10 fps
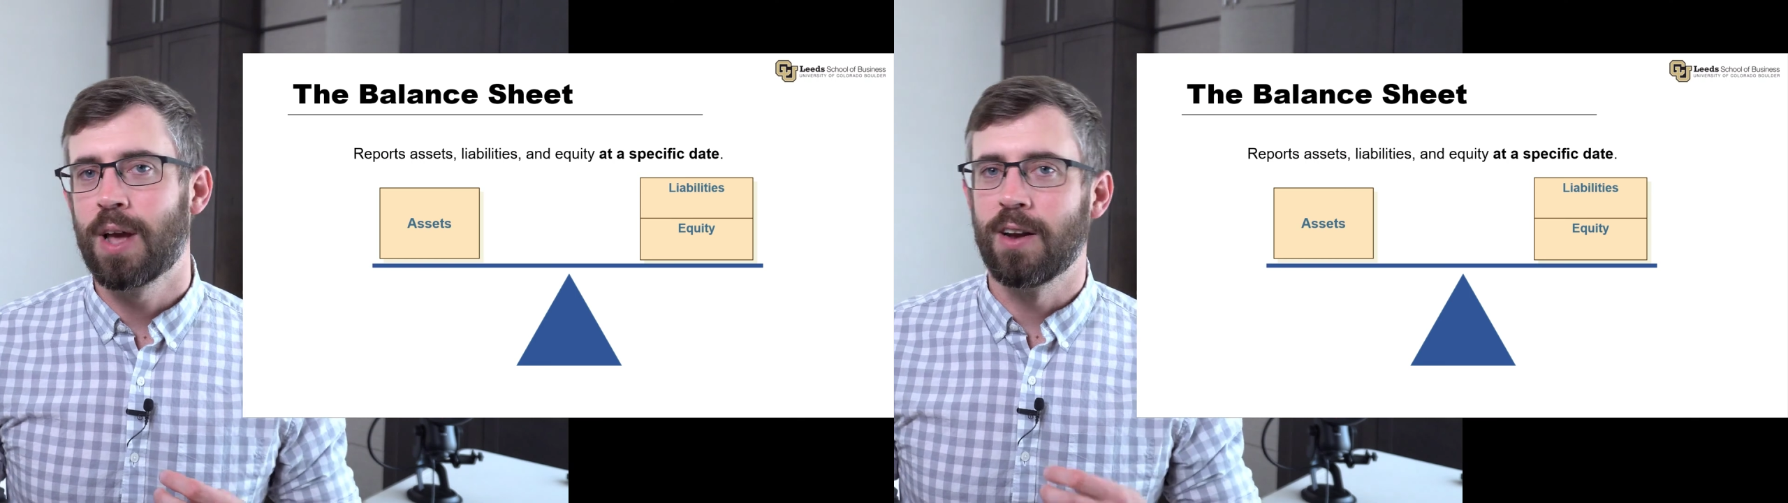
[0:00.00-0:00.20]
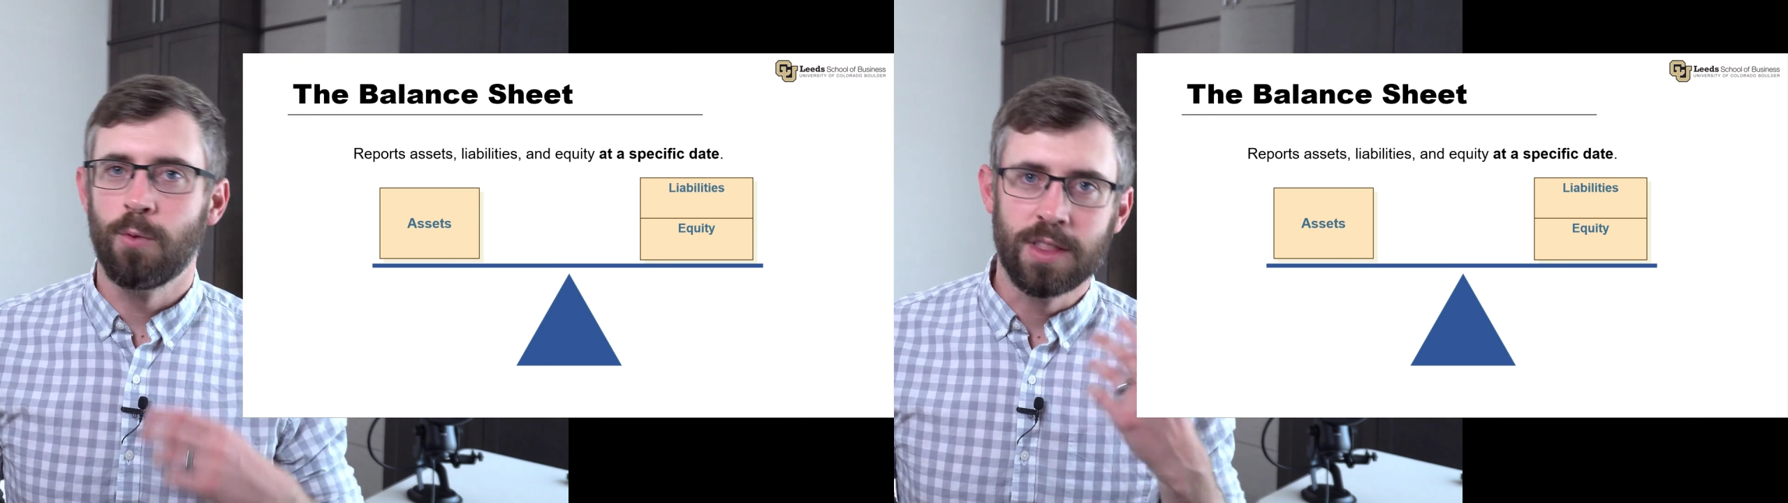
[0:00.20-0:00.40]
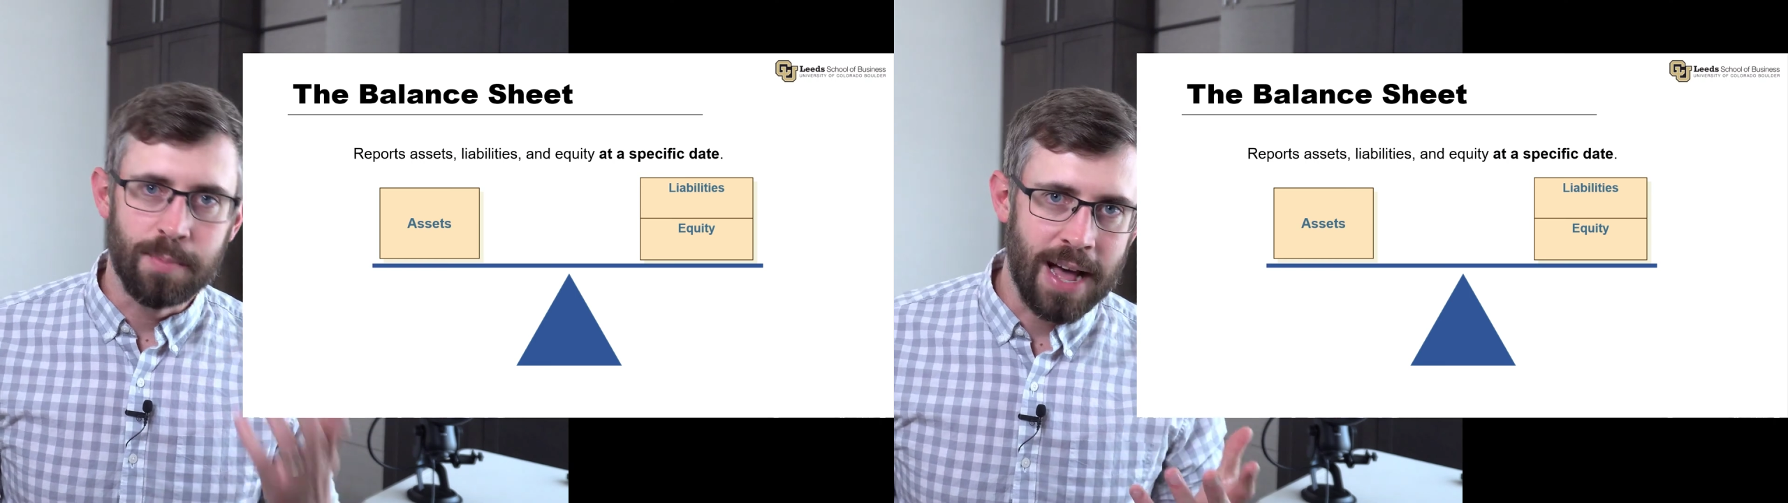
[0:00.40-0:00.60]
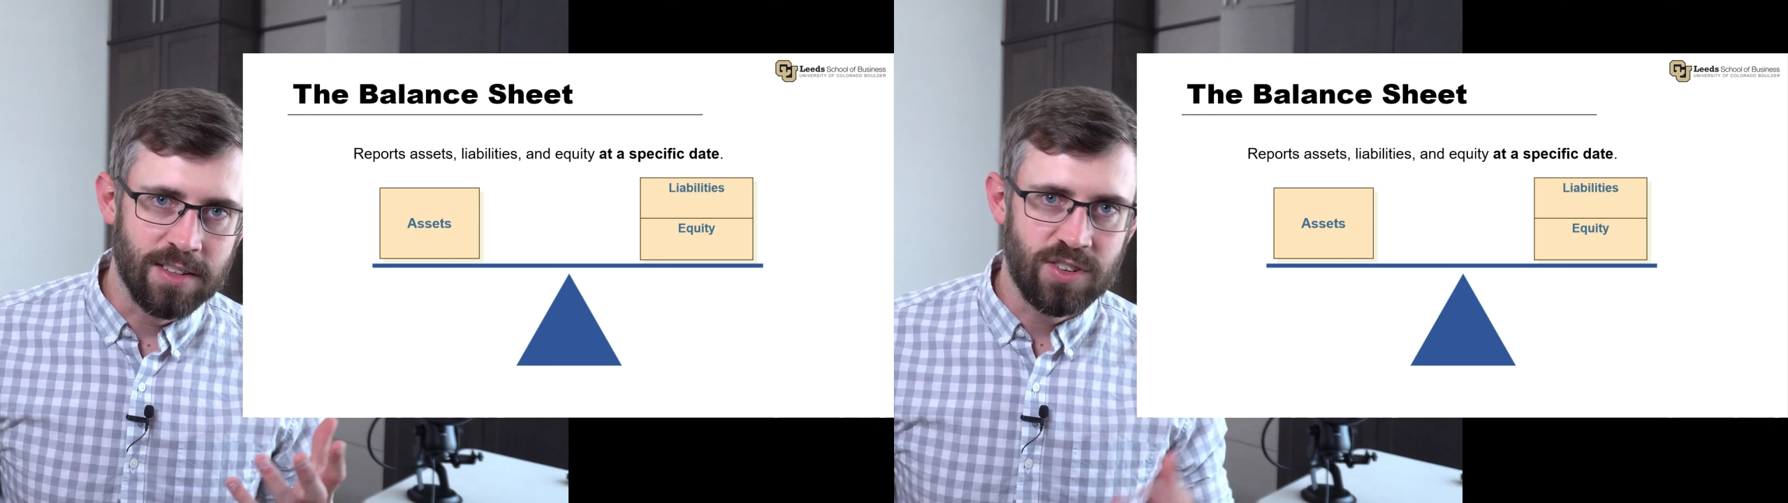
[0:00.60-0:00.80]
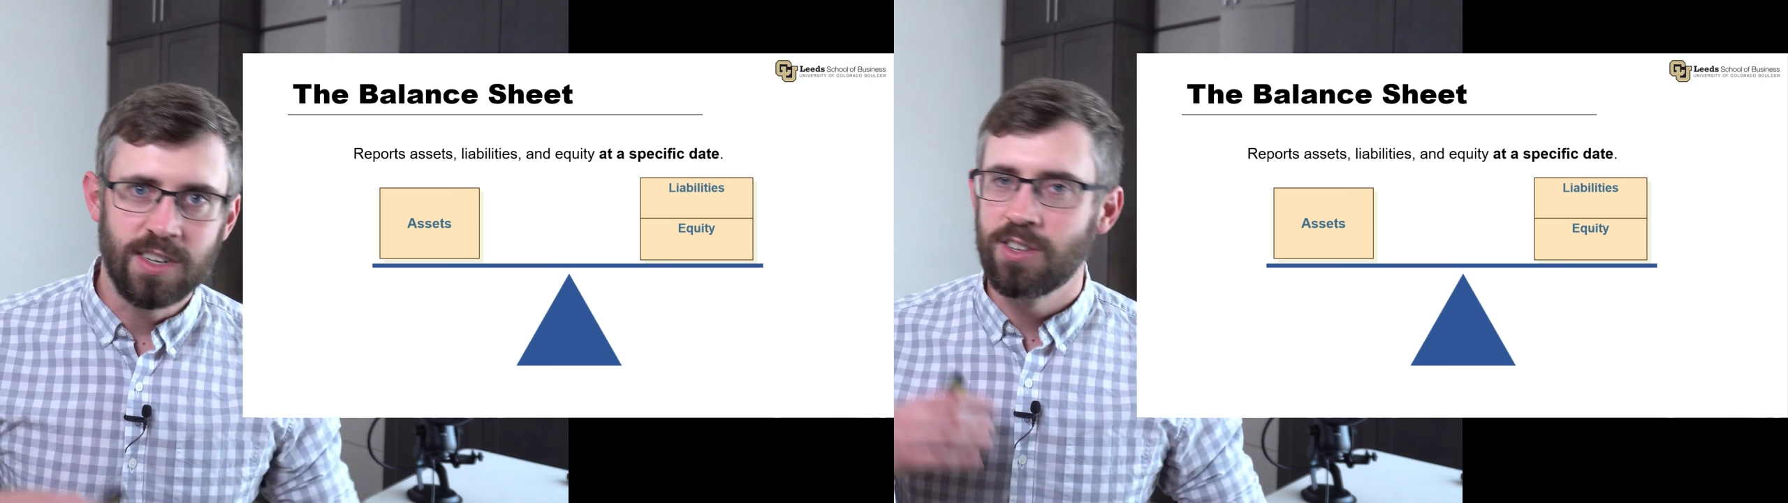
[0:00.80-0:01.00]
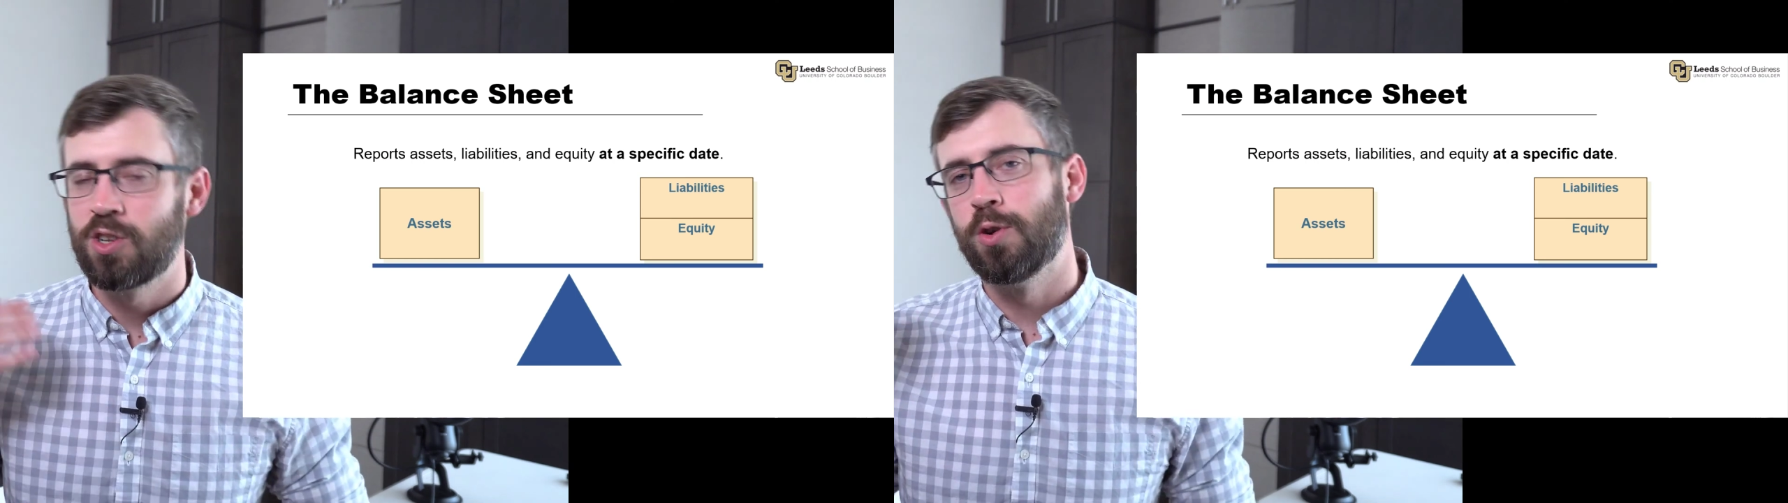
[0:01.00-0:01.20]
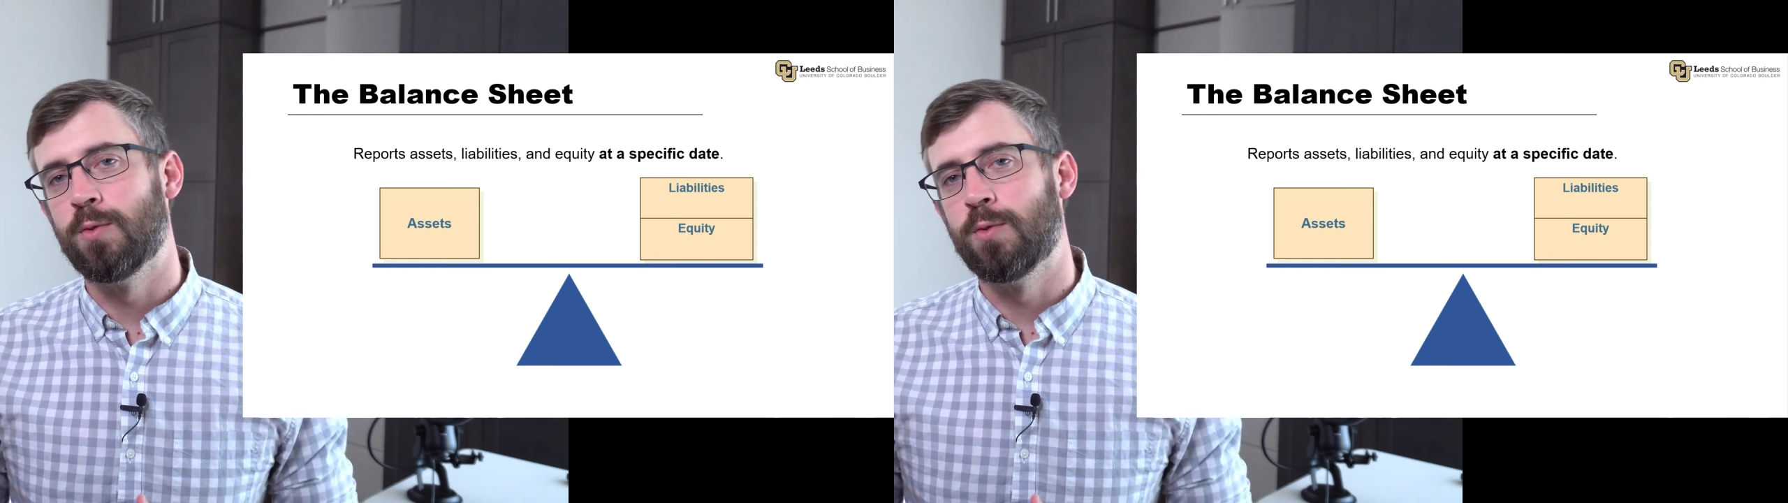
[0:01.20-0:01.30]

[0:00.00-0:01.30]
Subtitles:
kind of what the balance sheet is doing,